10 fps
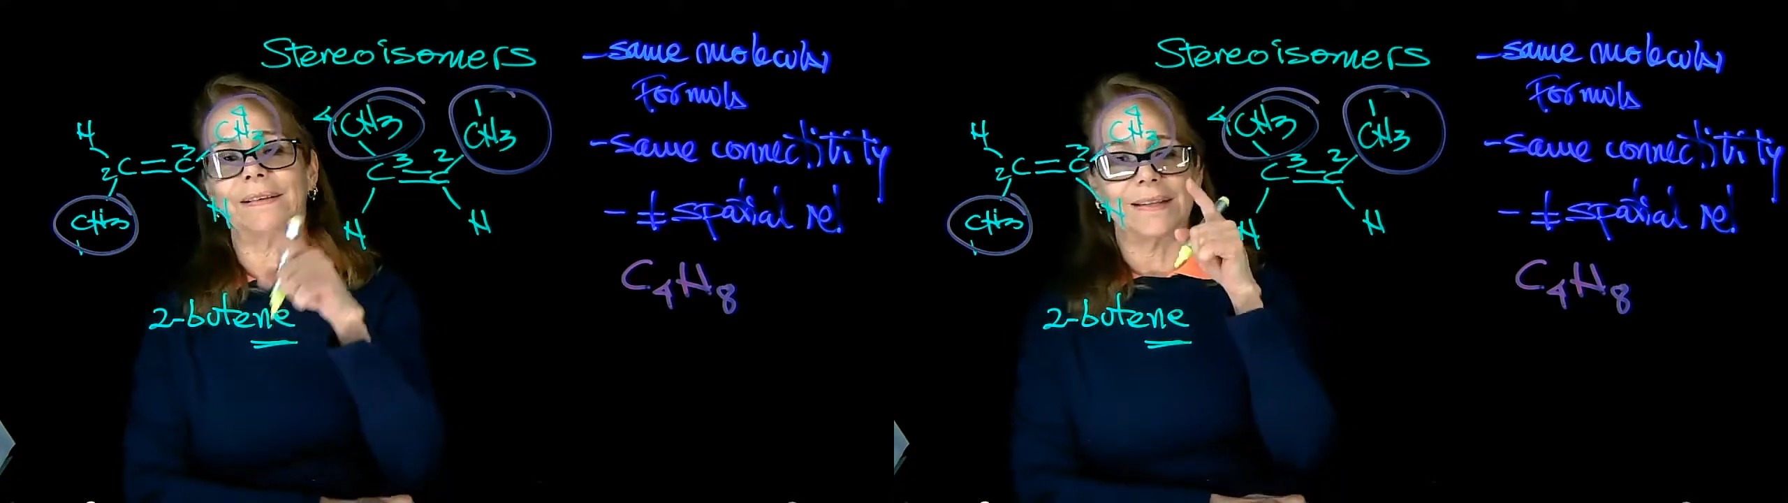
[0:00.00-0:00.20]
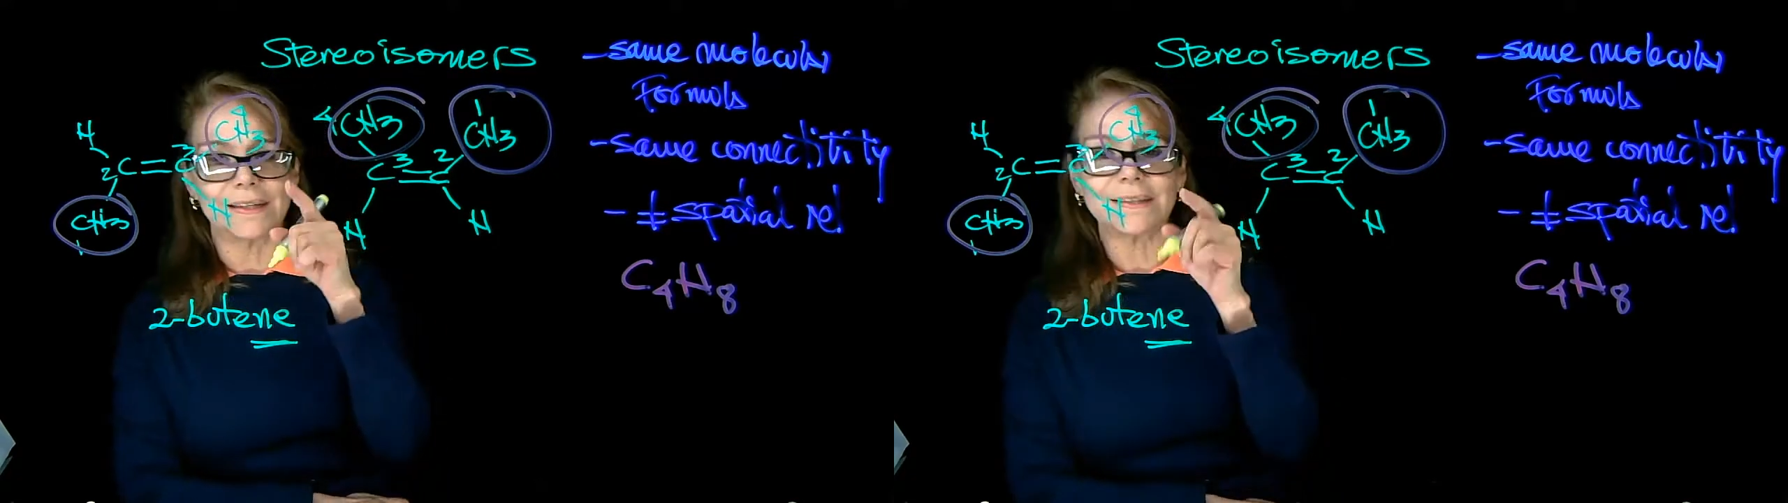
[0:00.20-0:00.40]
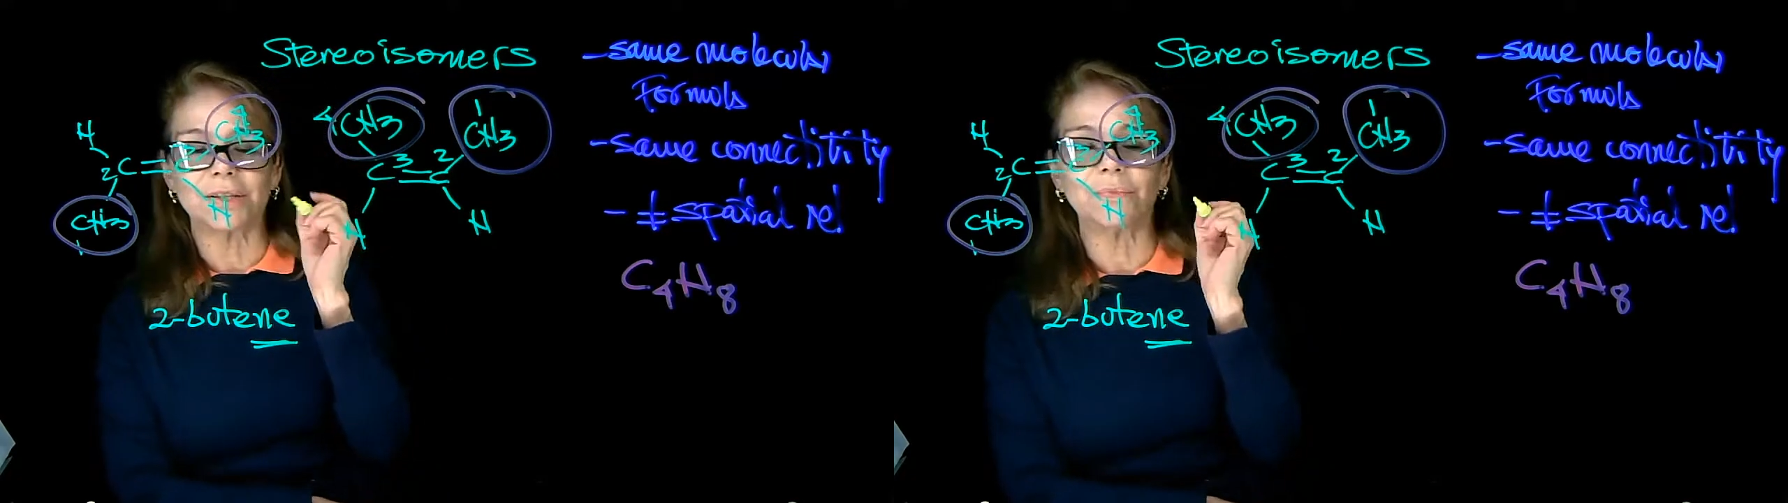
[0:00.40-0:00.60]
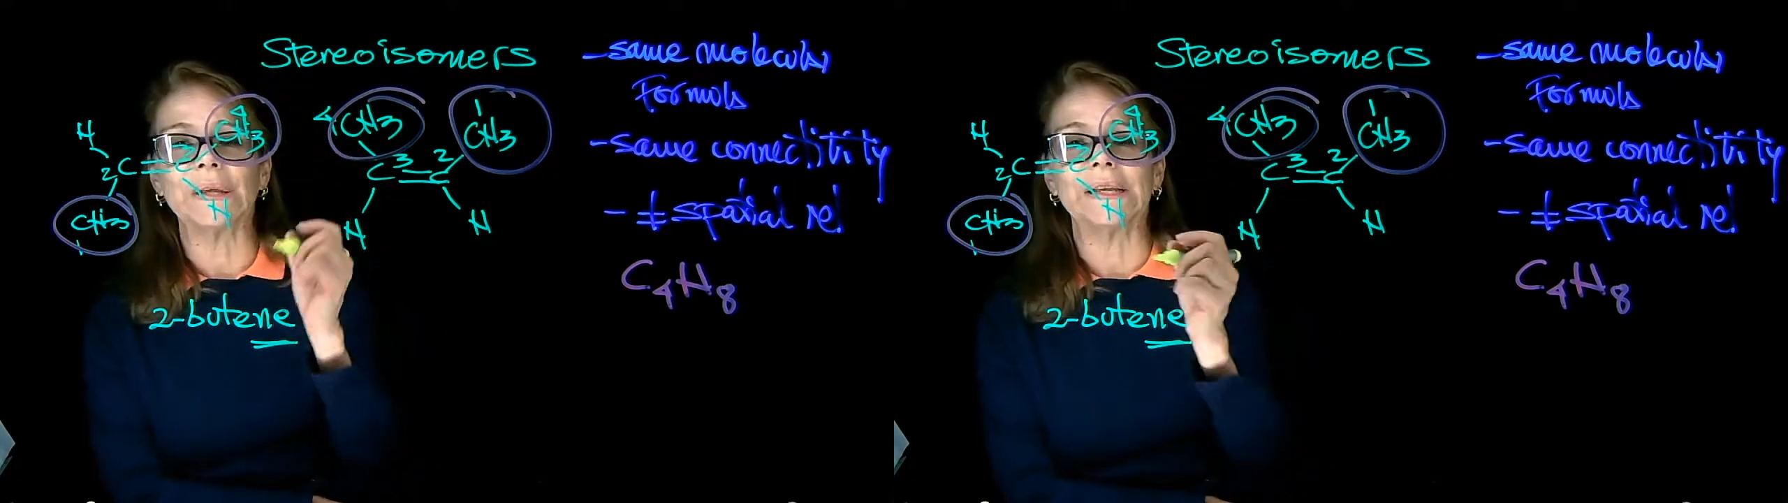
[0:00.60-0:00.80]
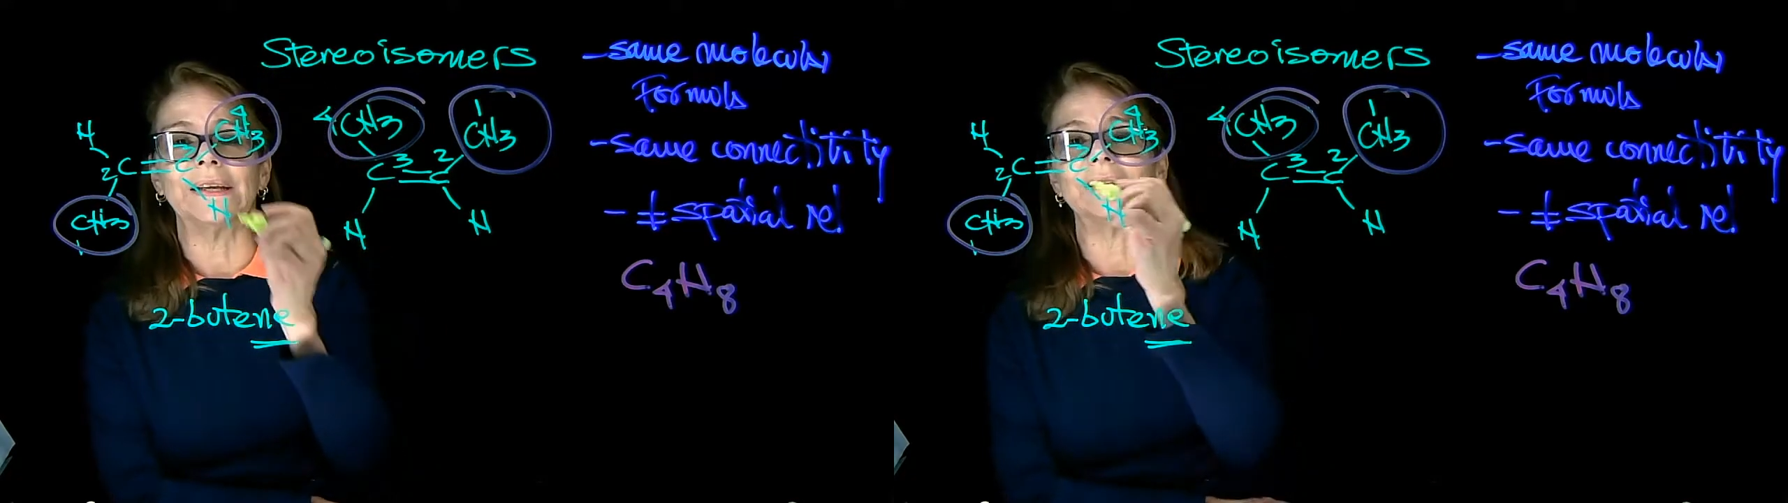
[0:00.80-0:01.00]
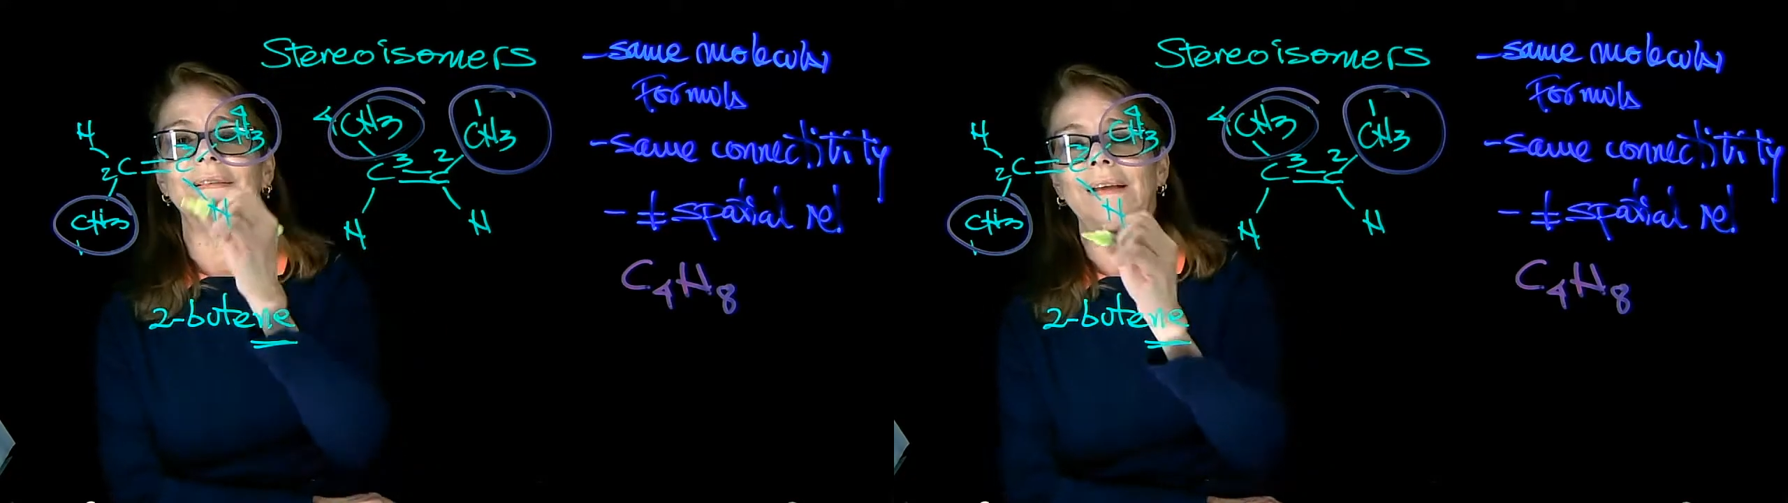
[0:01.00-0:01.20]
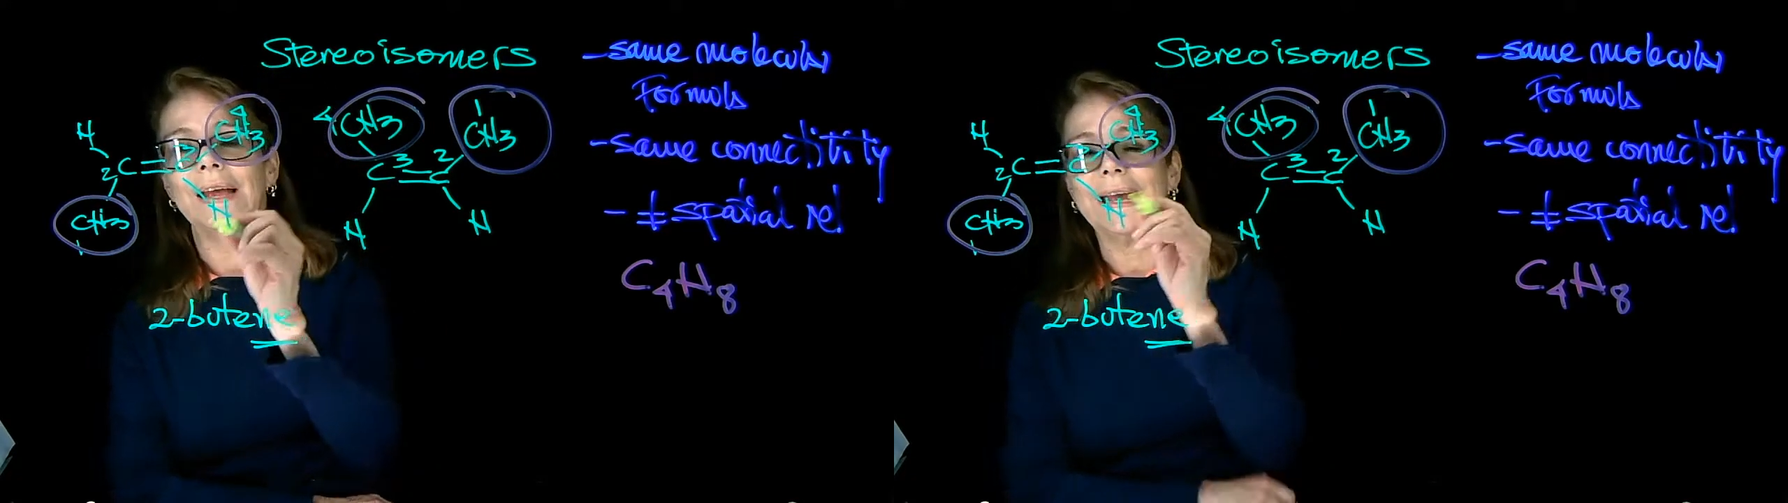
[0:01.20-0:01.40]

and that something else